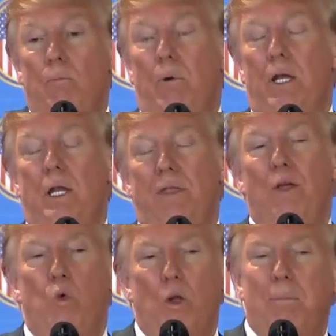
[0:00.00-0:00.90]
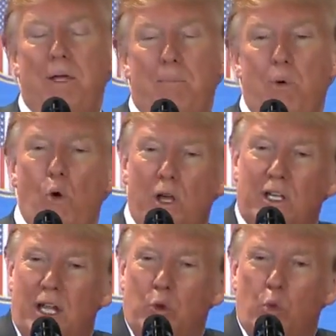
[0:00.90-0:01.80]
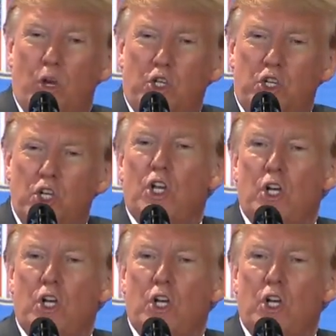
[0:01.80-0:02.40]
But there will be a point at which,